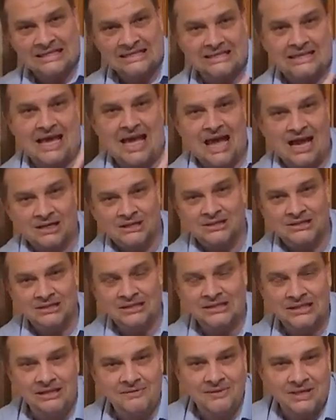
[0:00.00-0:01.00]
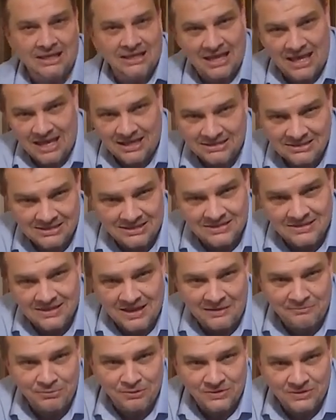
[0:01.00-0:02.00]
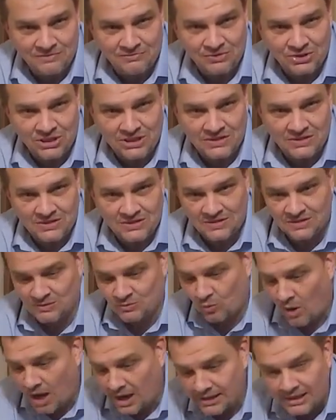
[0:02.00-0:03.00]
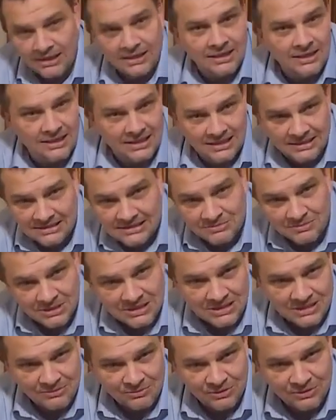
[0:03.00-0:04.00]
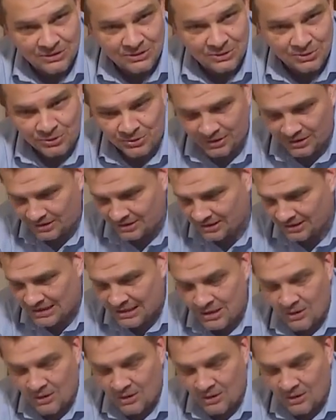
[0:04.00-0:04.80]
to actually living as disciples of Jesus, walking in intimacy with the Lord,